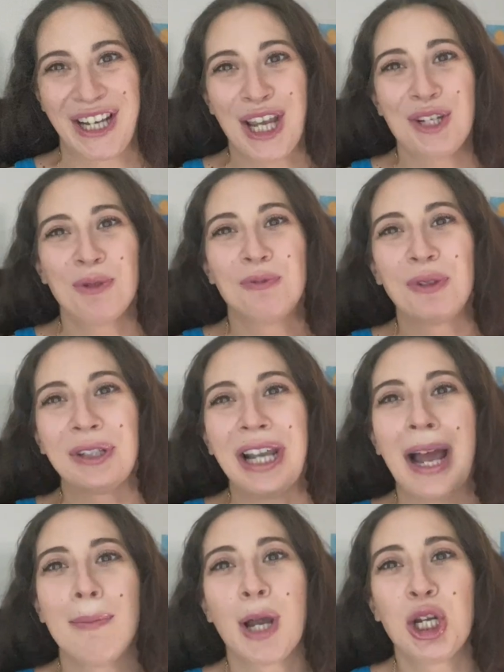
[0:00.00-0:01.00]
And don't worry,
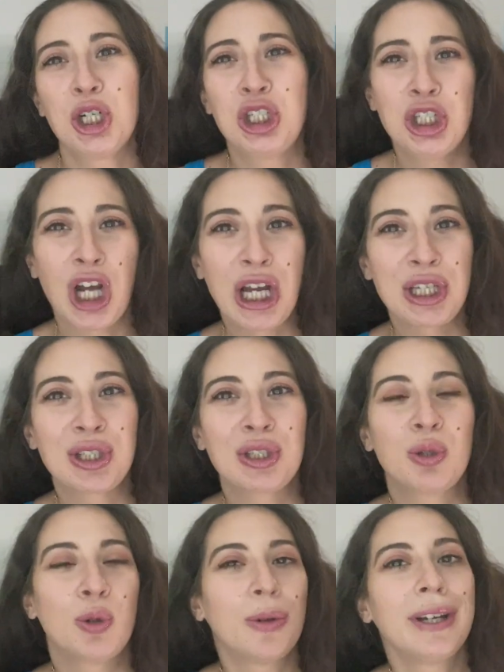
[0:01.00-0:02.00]
I'm not
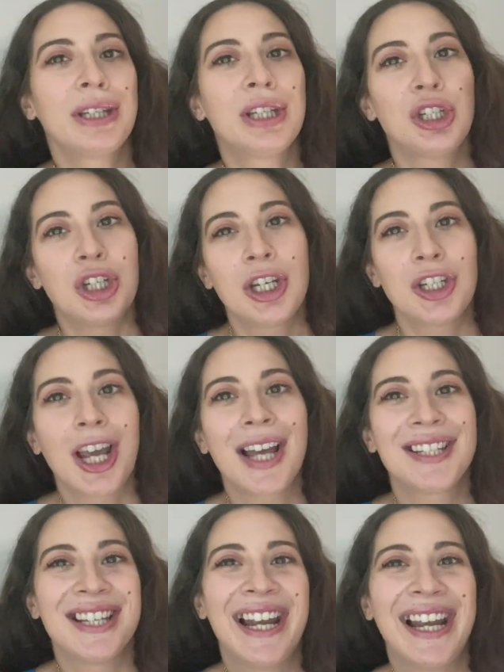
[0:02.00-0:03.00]
just going to chit
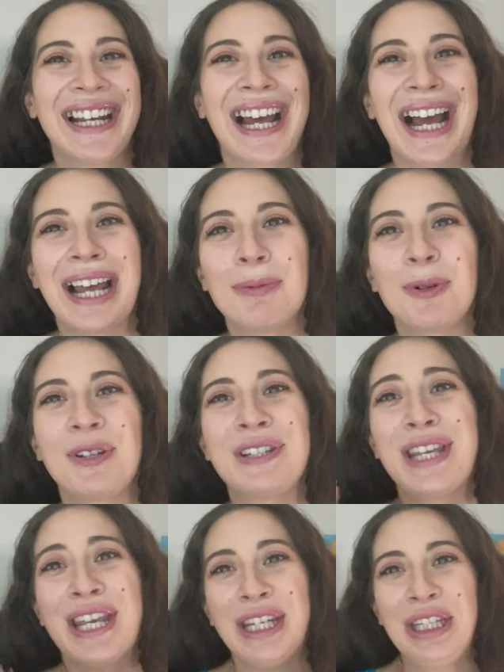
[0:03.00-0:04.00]
chat today. I'm going to
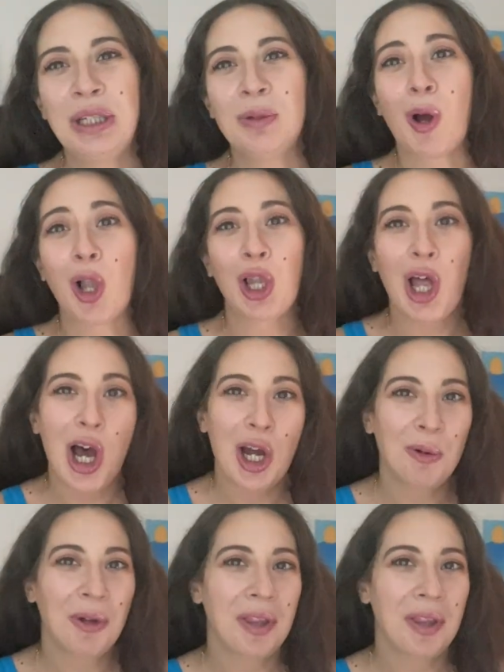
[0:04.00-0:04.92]
take you along